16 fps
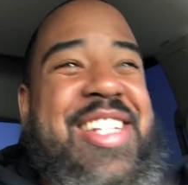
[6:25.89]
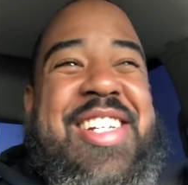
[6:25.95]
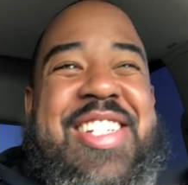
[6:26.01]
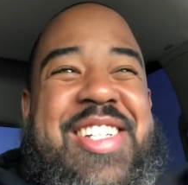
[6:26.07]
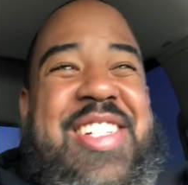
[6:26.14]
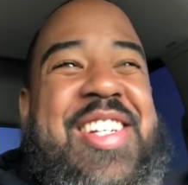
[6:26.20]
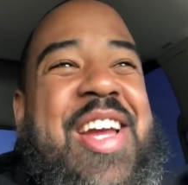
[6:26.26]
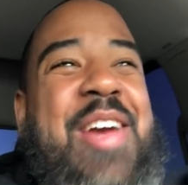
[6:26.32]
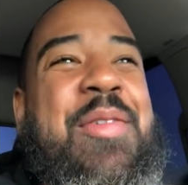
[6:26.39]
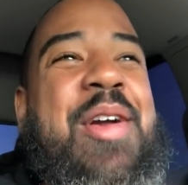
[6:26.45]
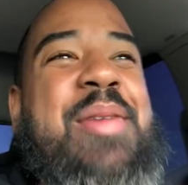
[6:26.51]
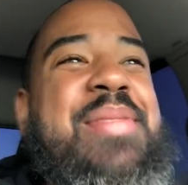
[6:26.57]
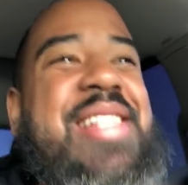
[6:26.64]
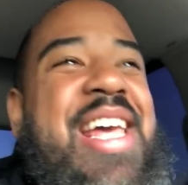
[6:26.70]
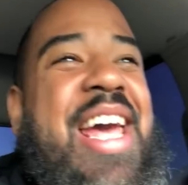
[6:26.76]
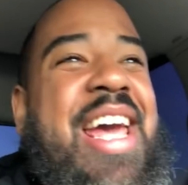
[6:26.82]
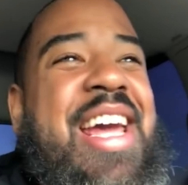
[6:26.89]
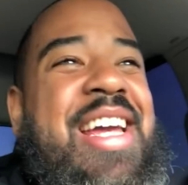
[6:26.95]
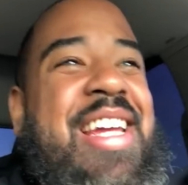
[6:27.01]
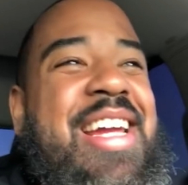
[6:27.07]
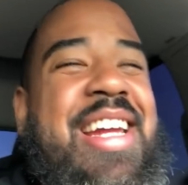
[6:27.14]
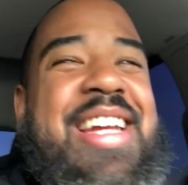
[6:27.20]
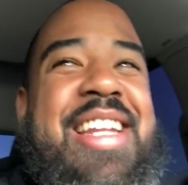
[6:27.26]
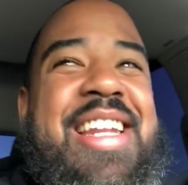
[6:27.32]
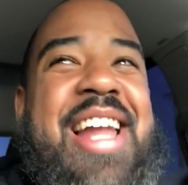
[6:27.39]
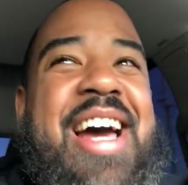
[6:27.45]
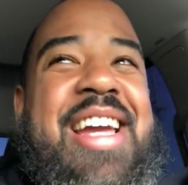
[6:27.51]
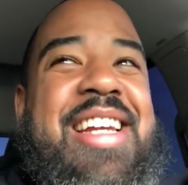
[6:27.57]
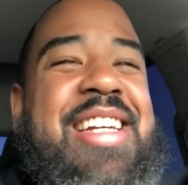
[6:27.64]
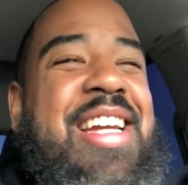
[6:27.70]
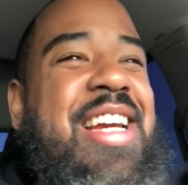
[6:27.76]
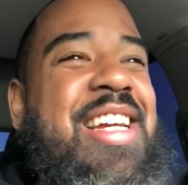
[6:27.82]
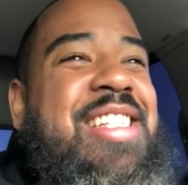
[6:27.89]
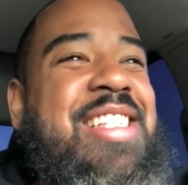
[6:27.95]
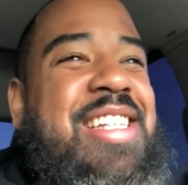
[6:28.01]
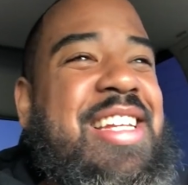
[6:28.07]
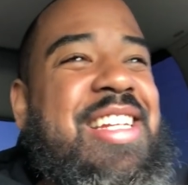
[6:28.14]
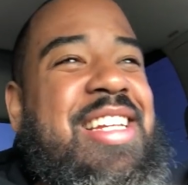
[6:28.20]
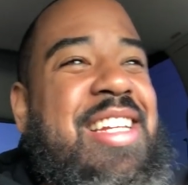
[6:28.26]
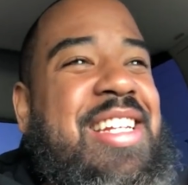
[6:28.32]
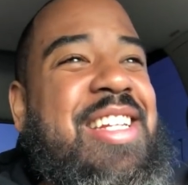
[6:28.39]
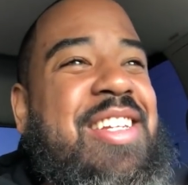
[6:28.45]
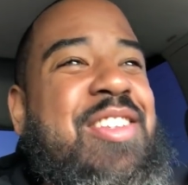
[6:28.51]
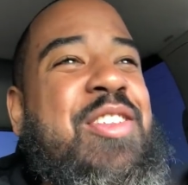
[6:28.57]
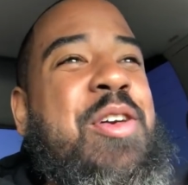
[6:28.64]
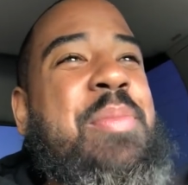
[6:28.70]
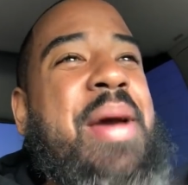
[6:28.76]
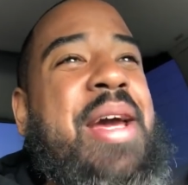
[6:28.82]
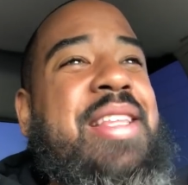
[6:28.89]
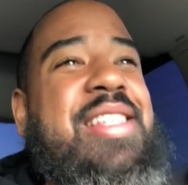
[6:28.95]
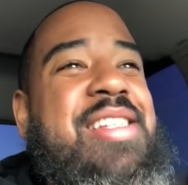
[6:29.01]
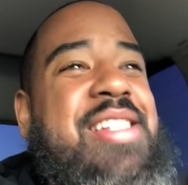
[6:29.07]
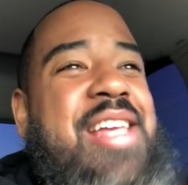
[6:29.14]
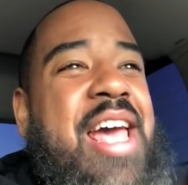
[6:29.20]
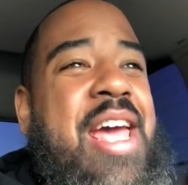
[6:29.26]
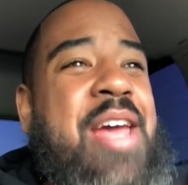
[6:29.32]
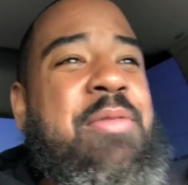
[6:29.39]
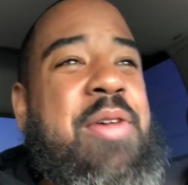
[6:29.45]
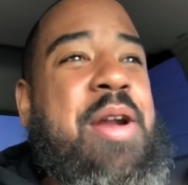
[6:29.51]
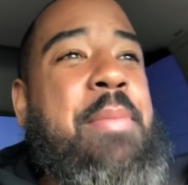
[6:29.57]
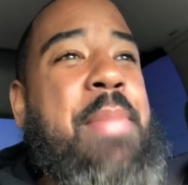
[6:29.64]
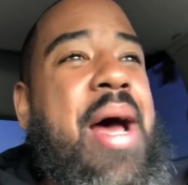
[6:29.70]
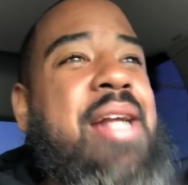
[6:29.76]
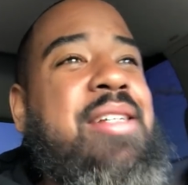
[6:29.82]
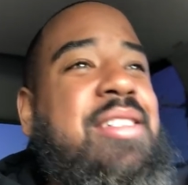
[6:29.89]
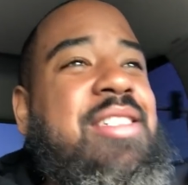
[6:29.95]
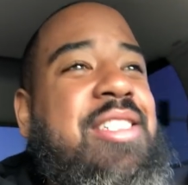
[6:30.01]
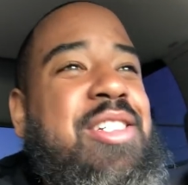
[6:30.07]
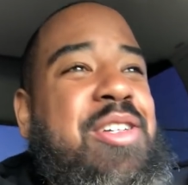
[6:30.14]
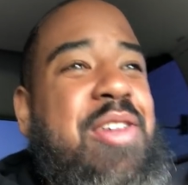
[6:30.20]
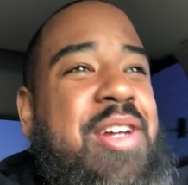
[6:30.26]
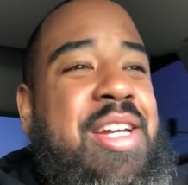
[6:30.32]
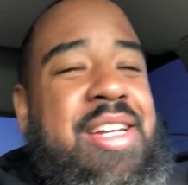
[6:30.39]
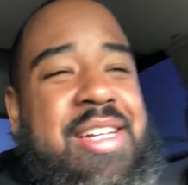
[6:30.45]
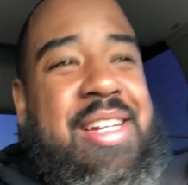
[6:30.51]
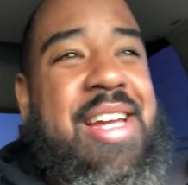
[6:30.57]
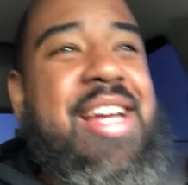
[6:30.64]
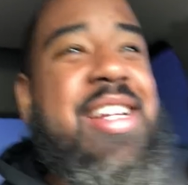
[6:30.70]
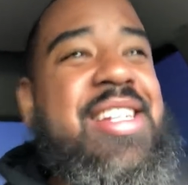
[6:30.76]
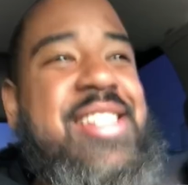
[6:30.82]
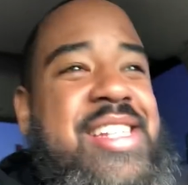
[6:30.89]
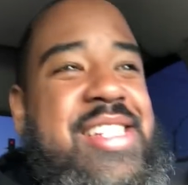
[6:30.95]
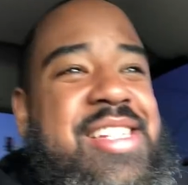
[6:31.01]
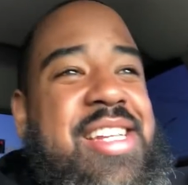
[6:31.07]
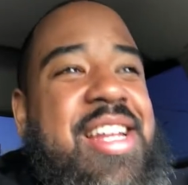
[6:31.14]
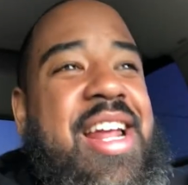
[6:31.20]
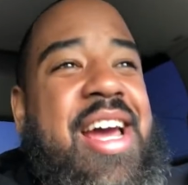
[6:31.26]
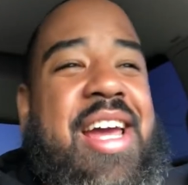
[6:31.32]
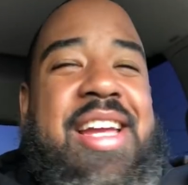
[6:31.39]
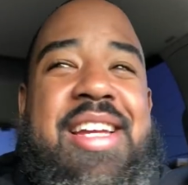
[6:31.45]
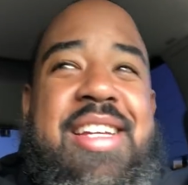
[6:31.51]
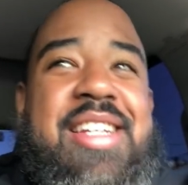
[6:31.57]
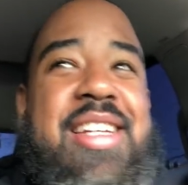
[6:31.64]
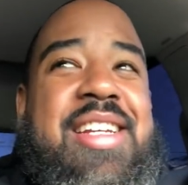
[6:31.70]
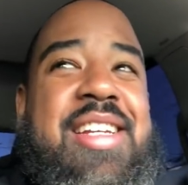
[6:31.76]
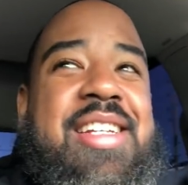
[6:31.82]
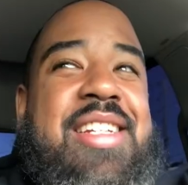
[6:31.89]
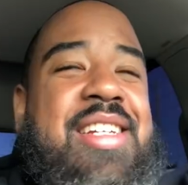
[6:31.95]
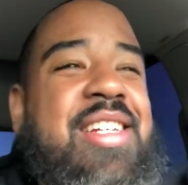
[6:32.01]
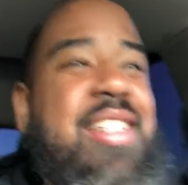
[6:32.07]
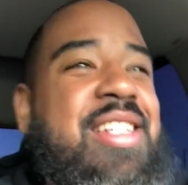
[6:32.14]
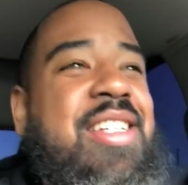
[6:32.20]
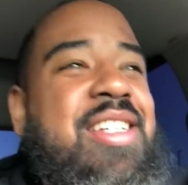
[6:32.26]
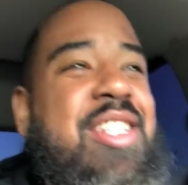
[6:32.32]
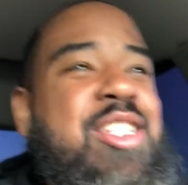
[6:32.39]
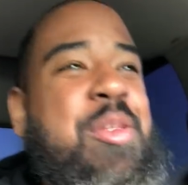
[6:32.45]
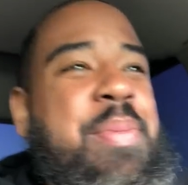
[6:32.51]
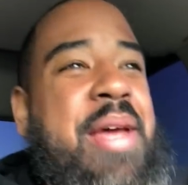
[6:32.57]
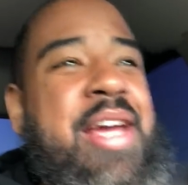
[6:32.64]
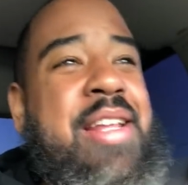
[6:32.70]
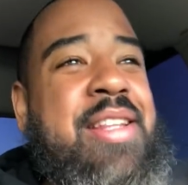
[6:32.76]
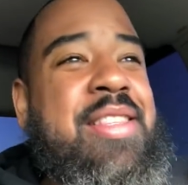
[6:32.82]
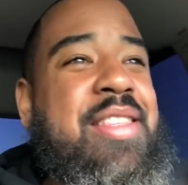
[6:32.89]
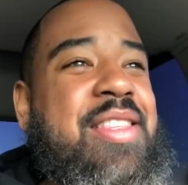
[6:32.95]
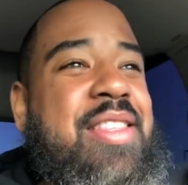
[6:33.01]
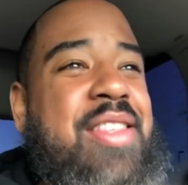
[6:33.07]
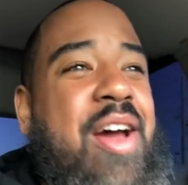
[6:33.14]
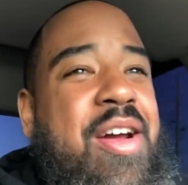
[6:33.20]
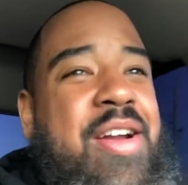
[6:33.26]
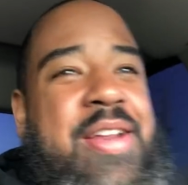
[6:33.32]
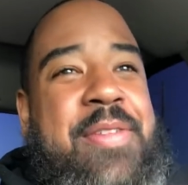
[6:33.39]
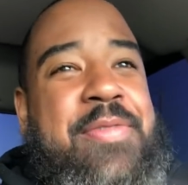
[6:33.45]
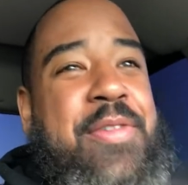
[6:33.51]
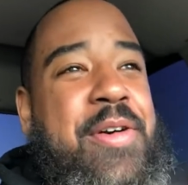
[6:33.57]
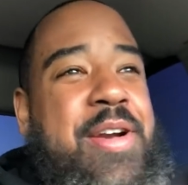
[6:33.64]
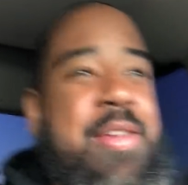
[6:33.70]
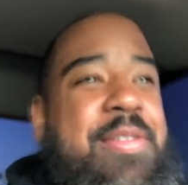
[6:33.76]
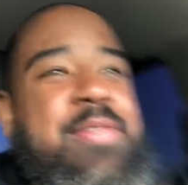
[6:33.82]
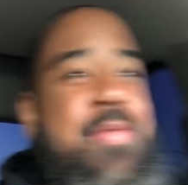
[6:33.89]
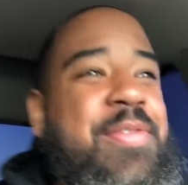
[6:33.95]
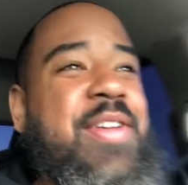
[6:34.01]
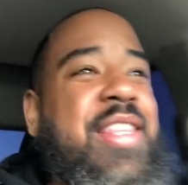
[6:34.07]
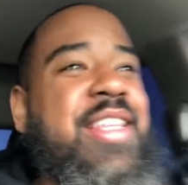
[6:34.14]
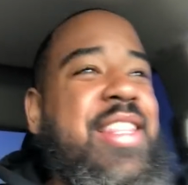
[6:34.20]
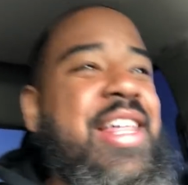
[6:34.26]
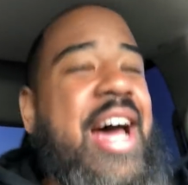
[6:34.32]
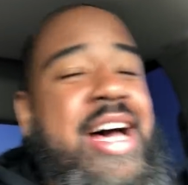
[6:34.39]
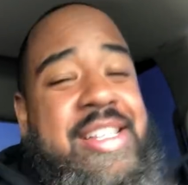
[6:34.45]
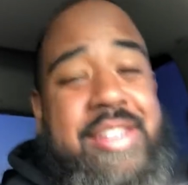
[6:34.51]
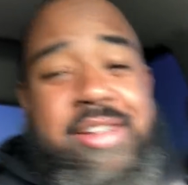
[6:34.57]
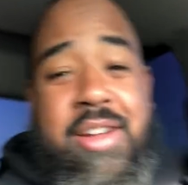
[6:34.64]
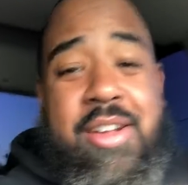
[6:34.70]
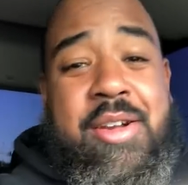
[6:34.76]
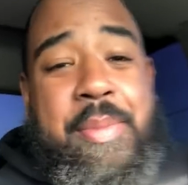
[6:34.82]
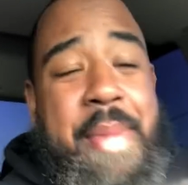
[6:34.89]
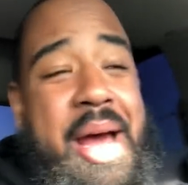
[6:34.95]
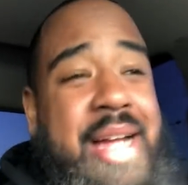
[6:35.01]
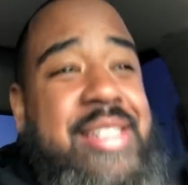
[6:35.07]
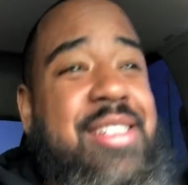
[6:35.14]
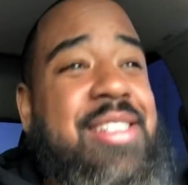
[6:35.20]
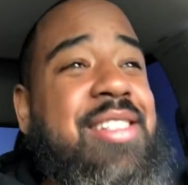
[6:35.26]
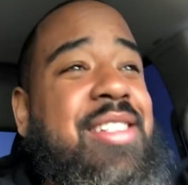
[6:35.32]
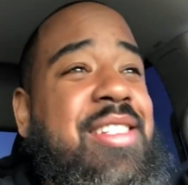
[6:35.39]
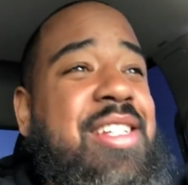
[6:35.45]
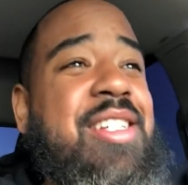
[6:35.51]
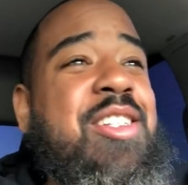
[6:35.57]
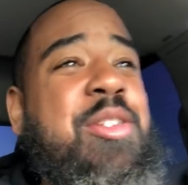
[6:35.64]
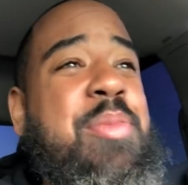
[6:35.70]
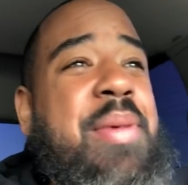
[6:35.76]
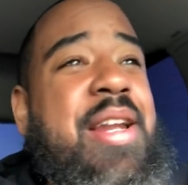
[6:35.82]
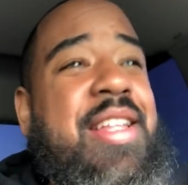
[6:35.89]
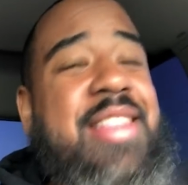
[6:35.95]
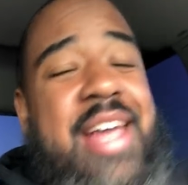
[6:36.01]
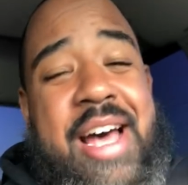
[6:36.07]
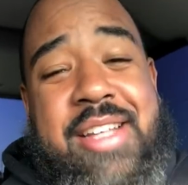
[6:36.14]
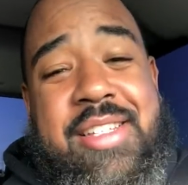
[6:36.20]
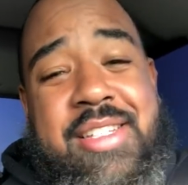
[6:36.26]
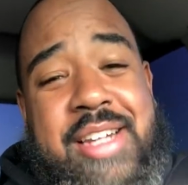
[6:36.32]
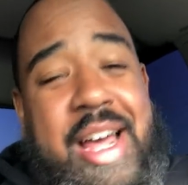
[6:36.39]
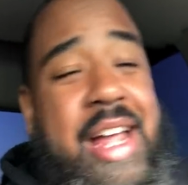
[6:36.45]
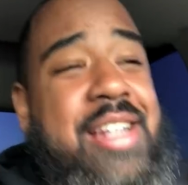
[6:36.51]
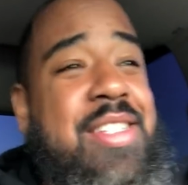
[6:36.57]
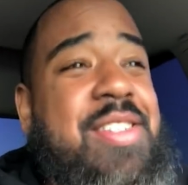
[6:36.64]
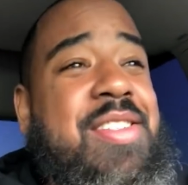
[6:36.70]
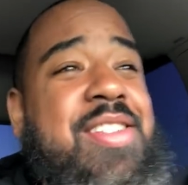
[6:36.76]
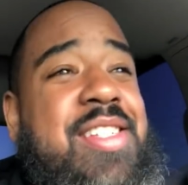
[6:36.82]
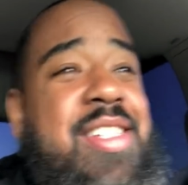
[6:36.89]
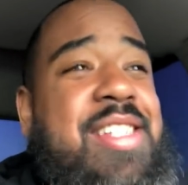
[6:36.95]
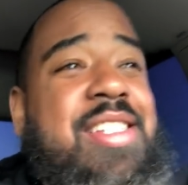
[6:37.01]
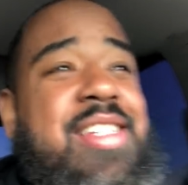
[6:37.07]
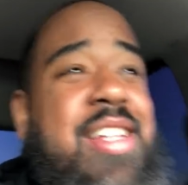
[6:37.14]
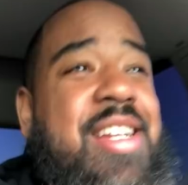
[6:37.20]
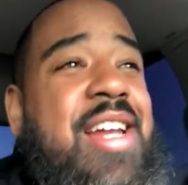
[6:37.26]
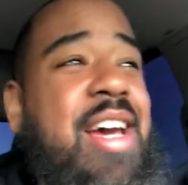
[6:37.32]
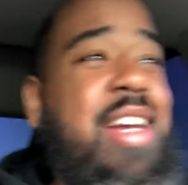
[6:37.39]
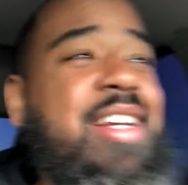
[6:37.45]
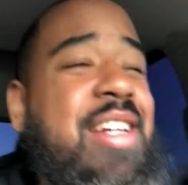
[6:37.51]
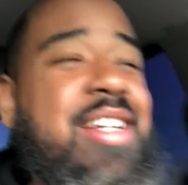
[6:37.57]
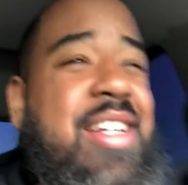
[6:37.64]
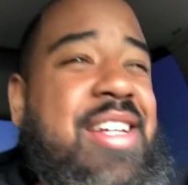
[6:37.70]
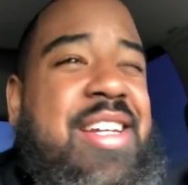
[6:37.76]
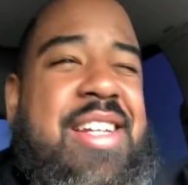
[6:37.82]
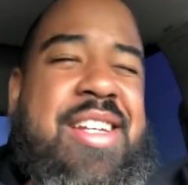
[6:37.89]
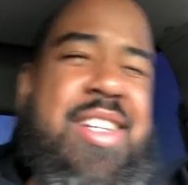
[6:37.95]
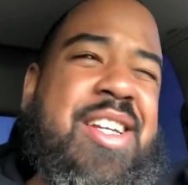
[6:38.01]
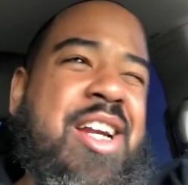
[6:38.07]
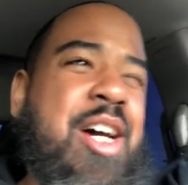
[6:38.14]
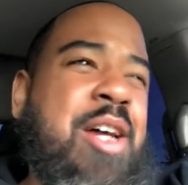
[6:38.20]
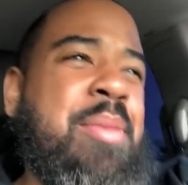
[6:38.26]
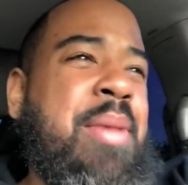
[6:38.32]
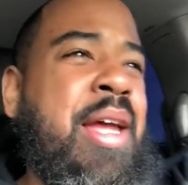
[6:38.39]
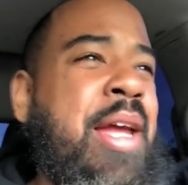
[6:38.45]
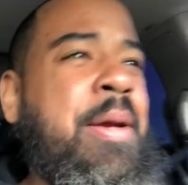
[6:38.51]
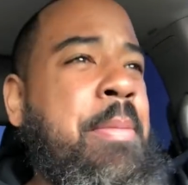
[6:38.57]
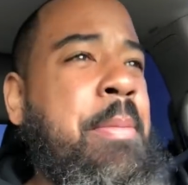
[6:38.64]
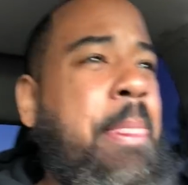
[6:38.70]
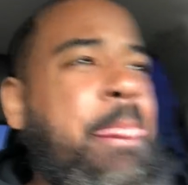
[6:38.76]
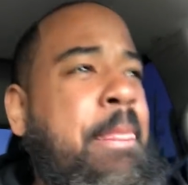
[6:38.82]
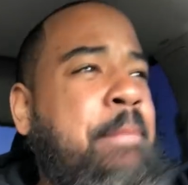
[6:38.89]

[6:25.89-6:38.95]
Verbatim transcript: You, you get what I'm saying? Like it's you can make the same with a bachelor's degree in the CCNA. You spend 30, 40, 50,000 on the bachelor's and you spend $1,000 on the CCNA. You know what I mean?